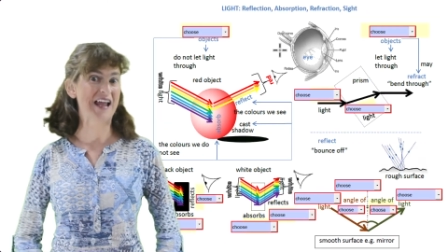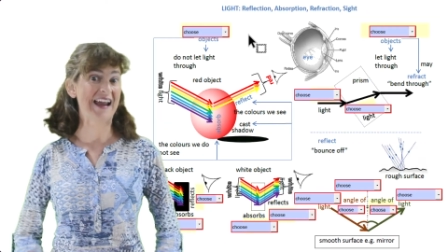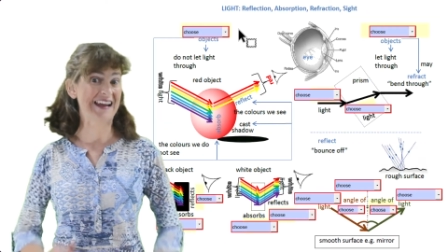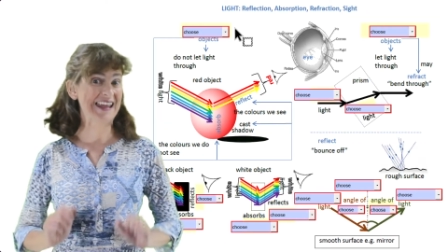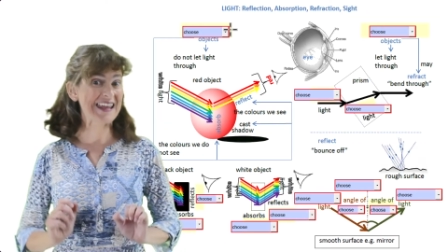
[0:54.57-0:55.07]
an
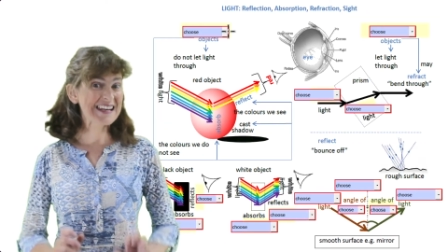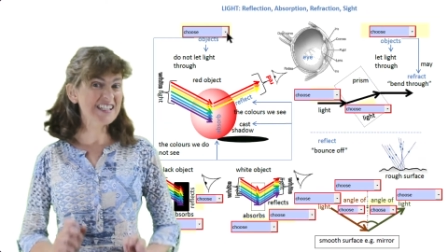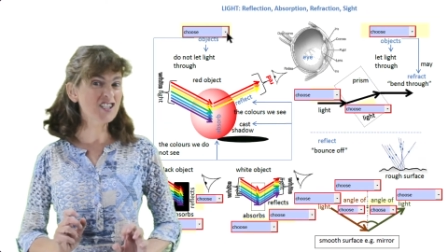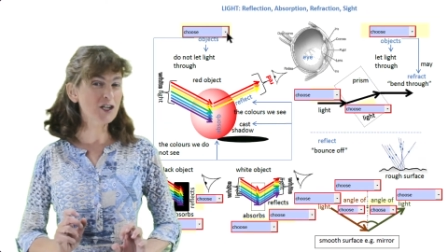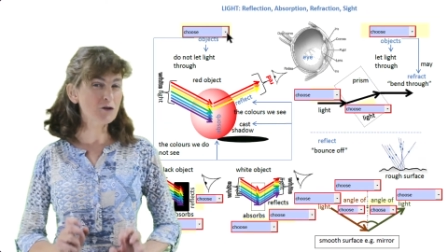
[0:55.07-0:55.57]

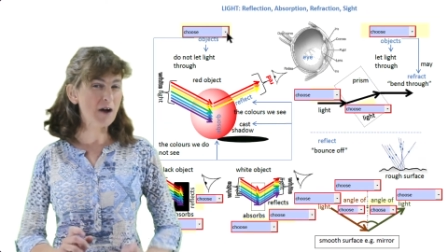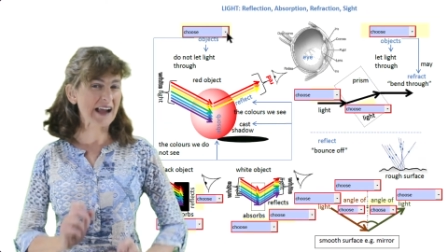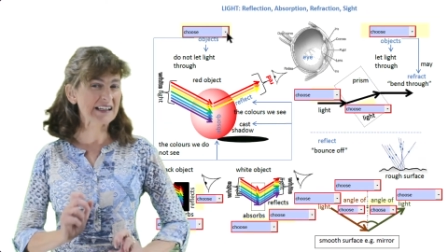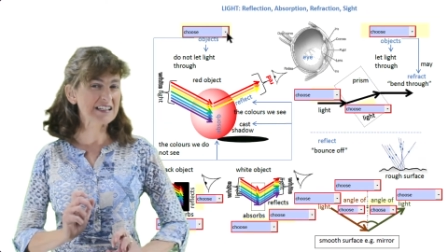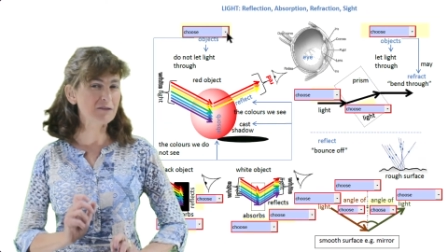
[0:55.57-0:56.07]

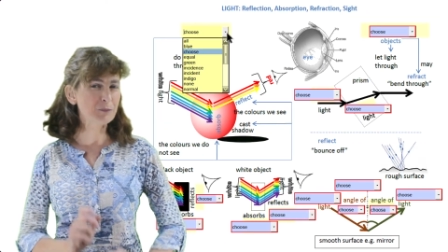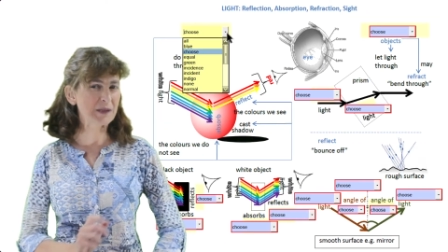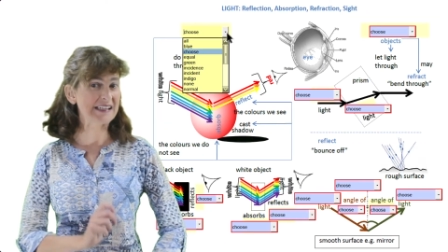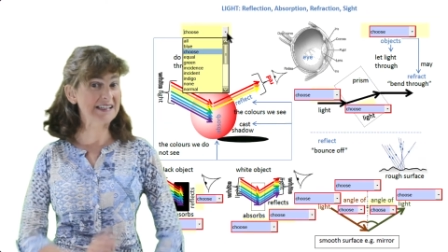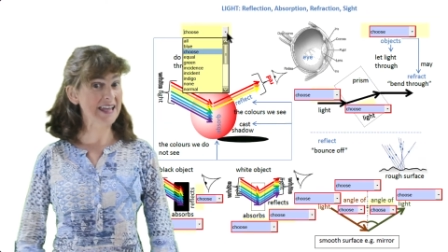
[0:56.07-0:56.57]
interactive
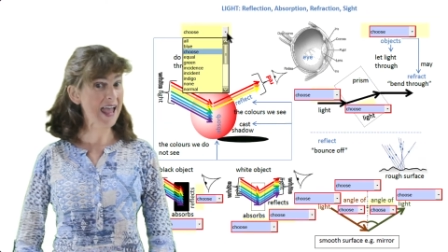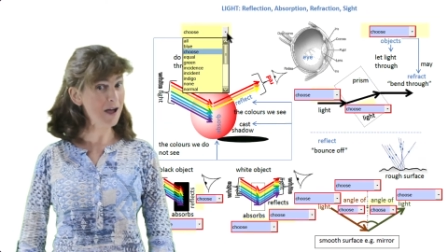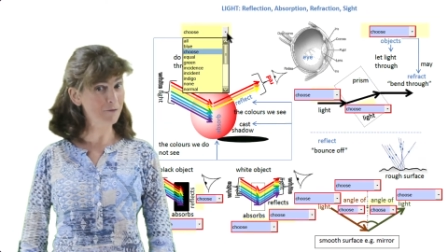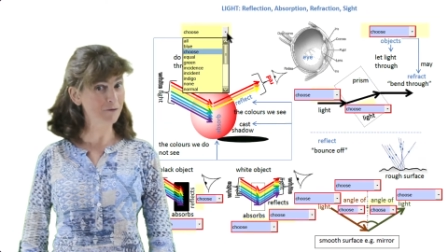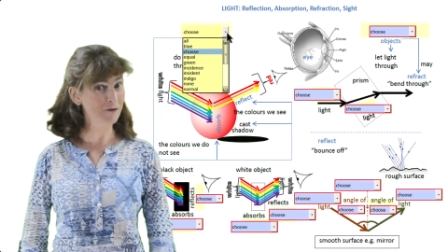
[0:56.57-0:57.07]

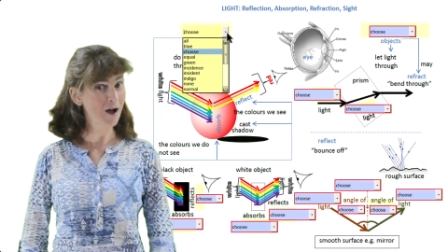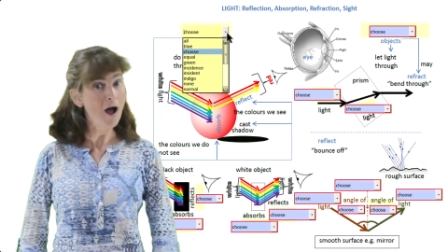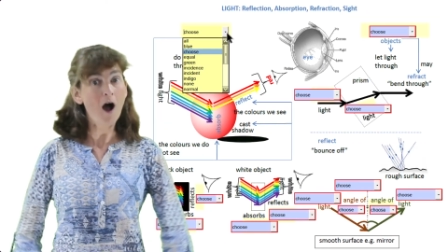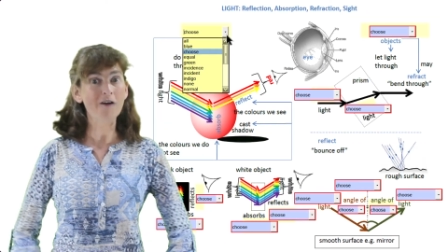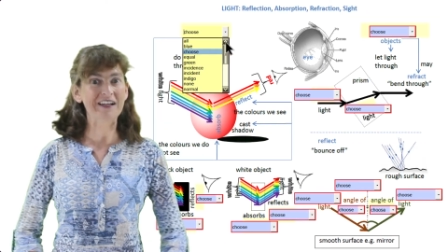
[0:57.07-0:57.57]
PDF
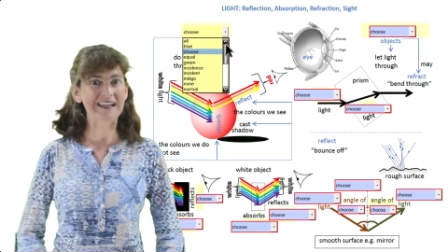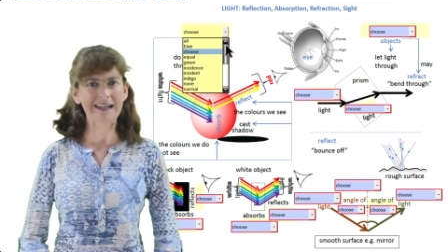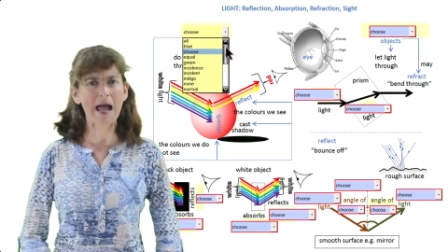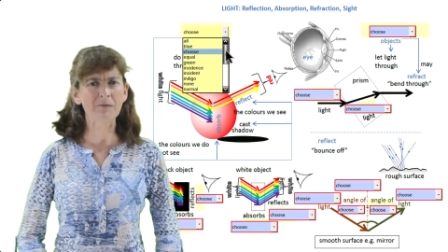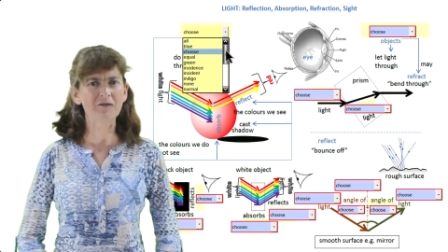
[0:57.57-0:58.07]
of a
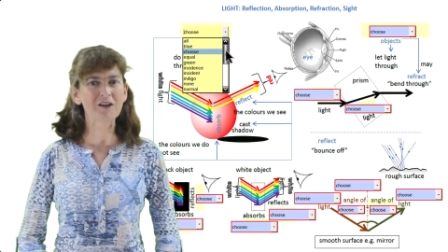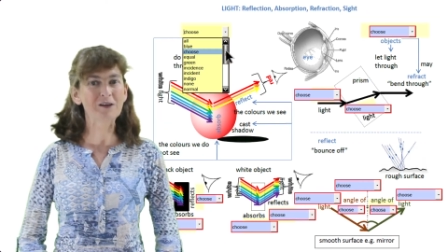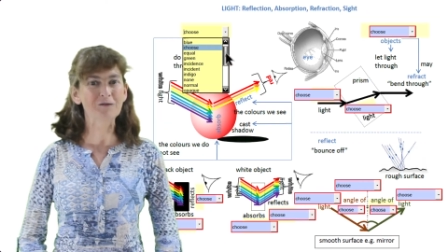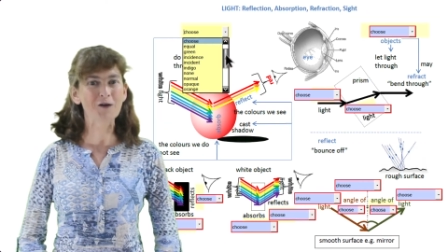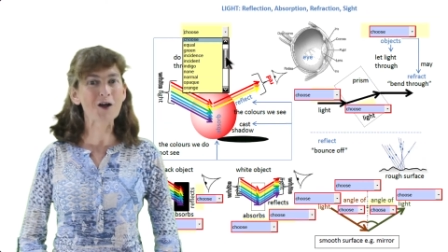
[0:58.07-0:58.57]

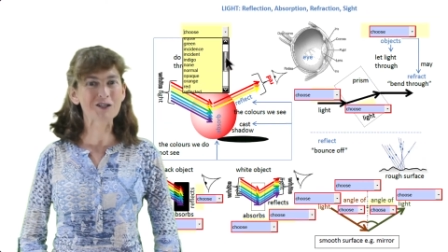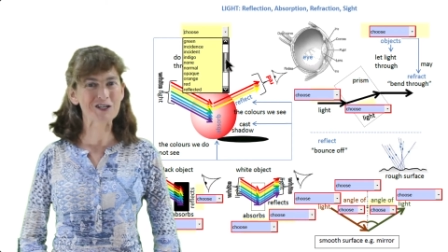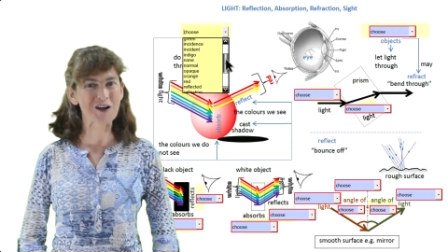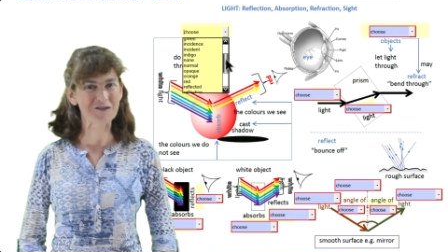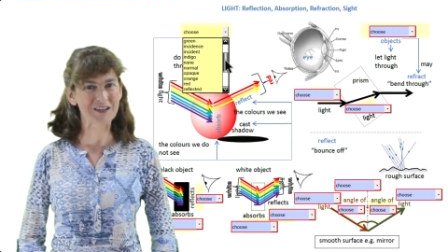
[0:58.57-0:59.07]
gap-fill
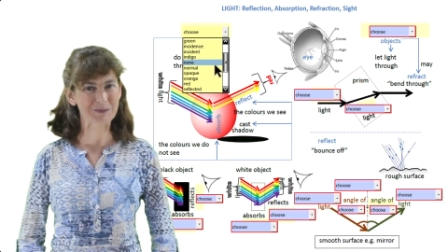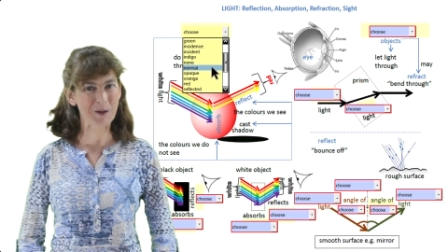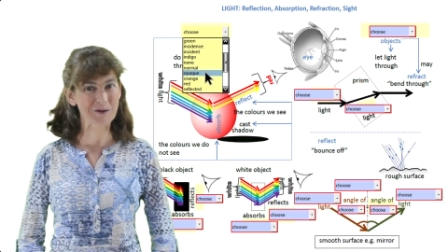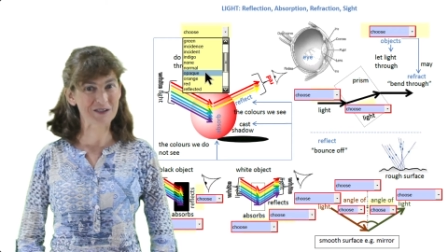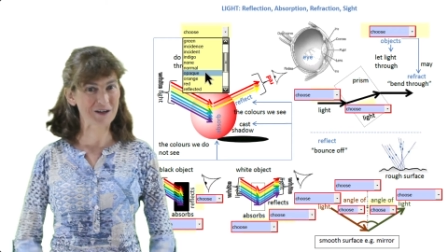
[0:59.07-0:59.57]
version of this
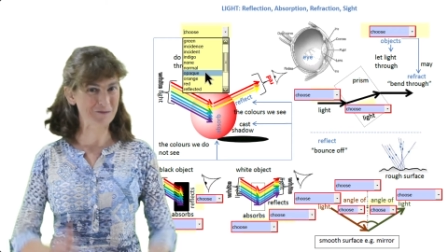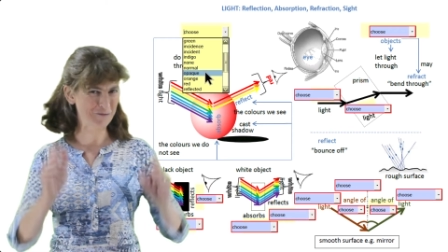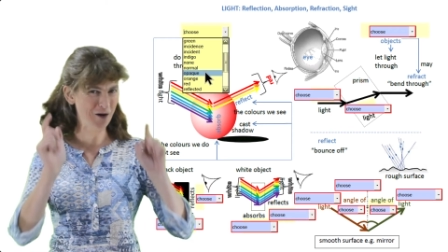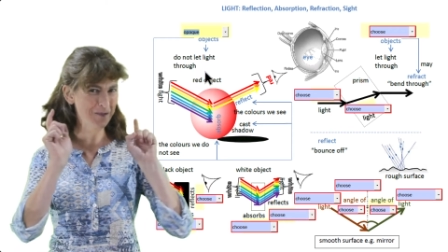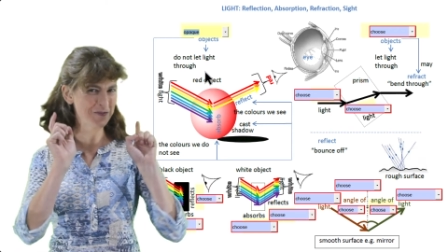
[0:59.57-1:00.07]
poster
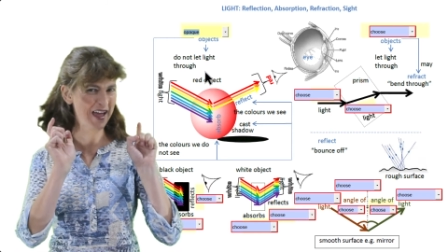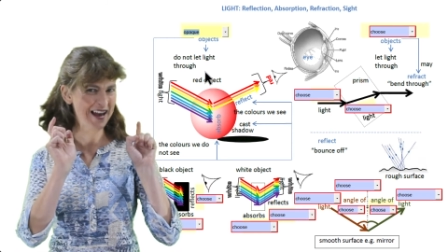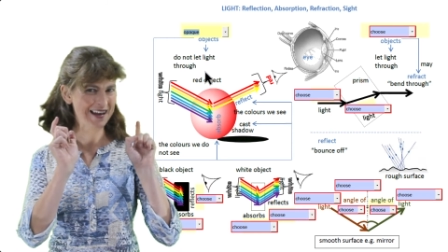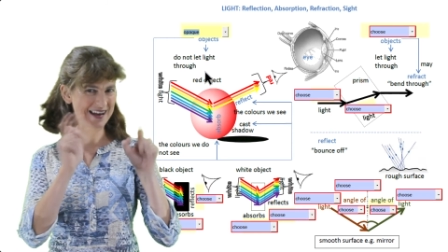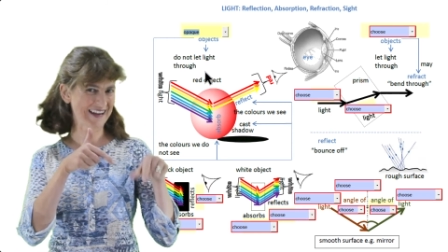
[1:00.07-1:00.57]
from
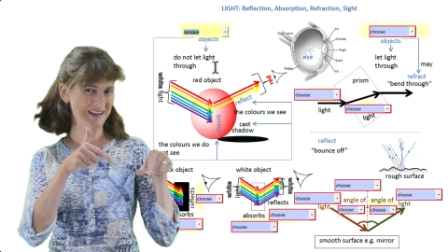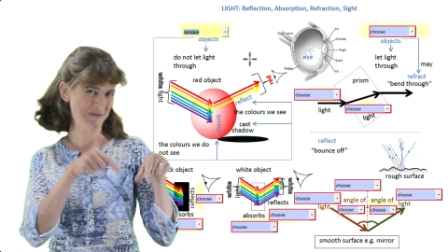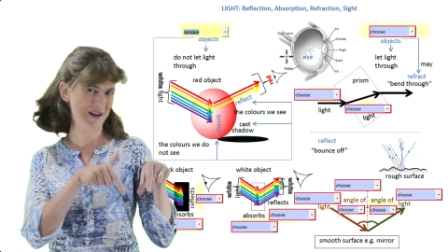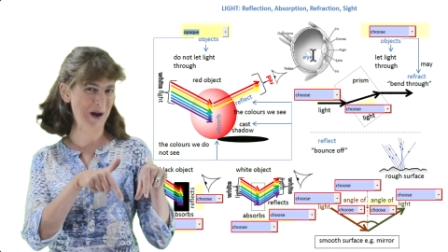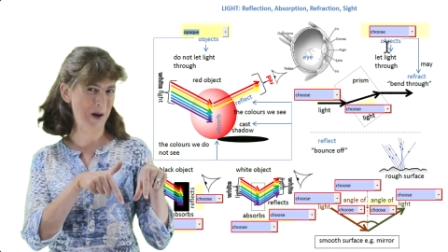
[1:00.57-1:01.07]
the link
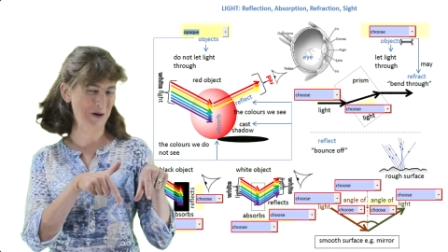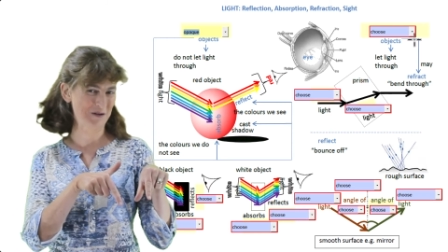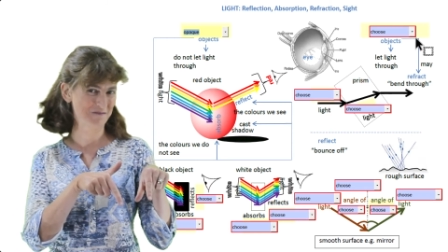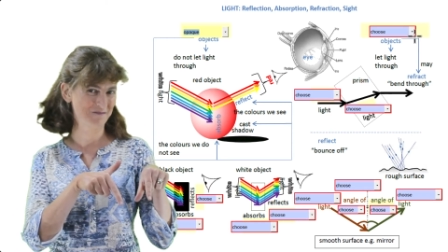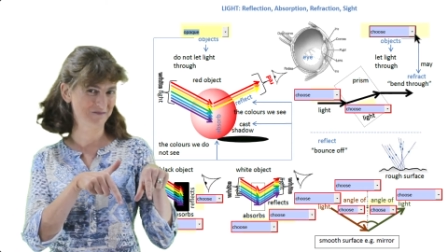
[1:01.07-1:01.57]
below.
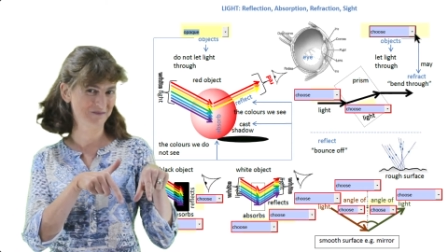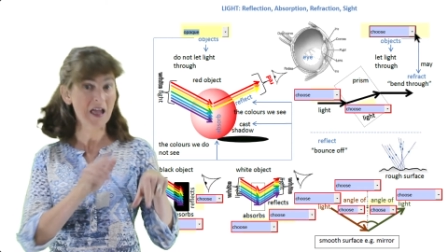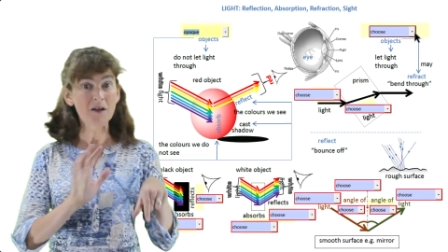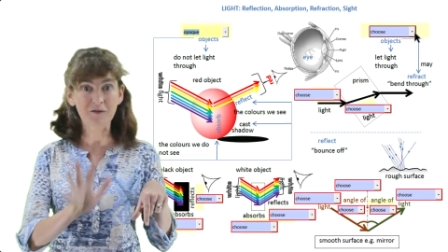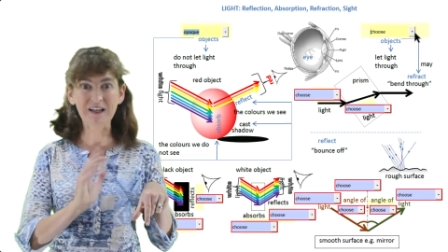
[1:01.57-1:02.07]

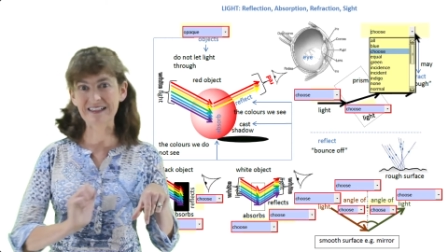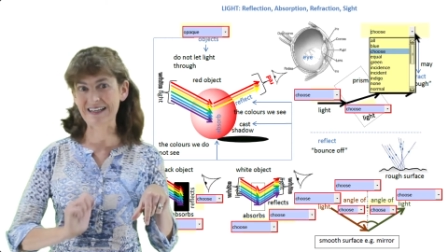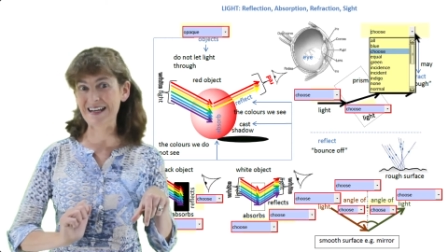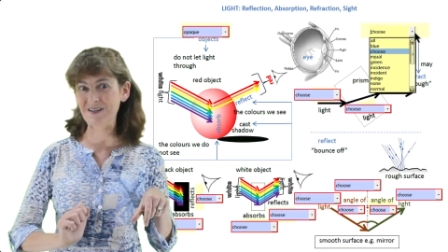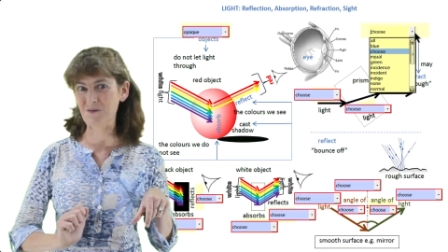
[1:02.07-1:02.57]
Fill it
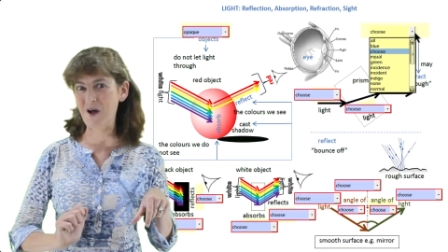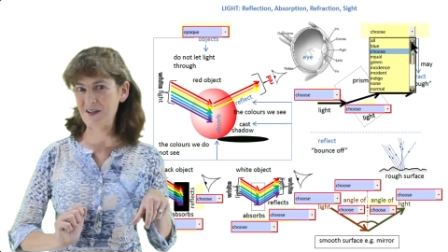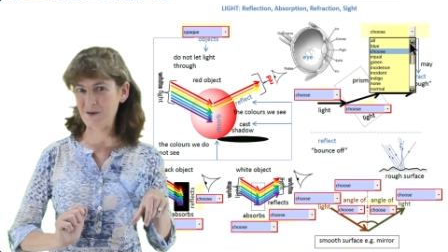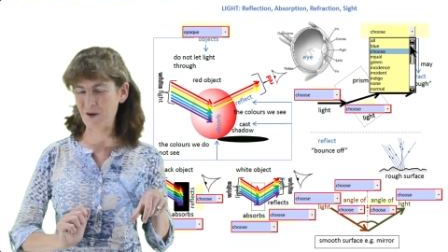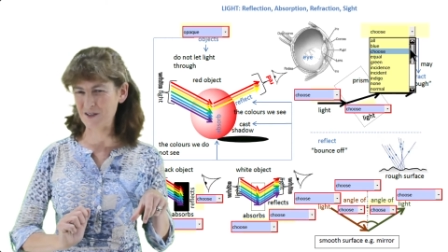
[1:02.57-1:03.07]
in while
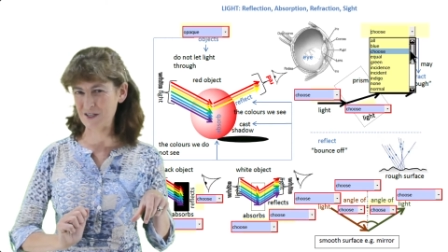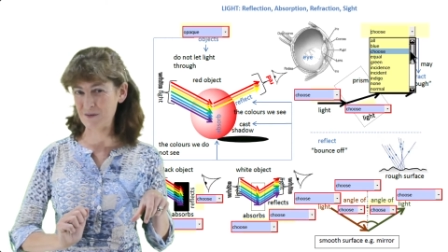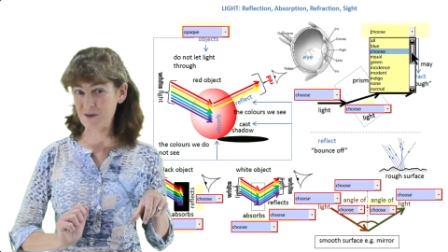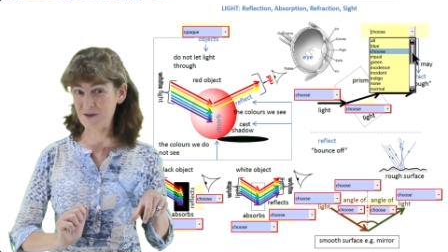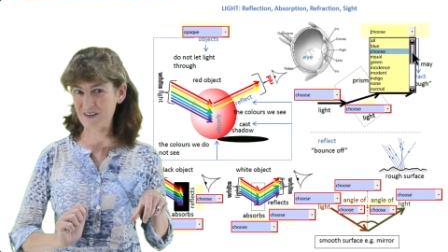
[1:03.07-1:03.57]
you watch the
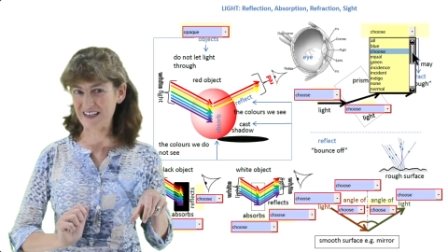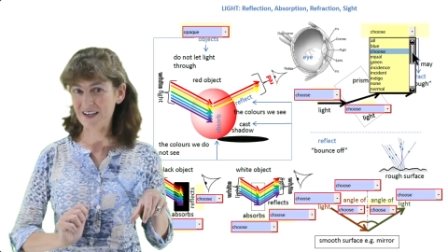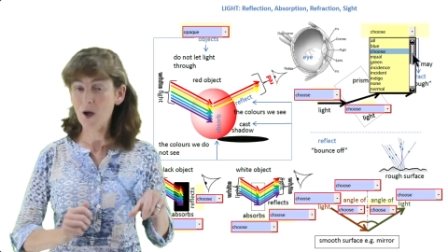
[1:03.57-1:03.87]
movie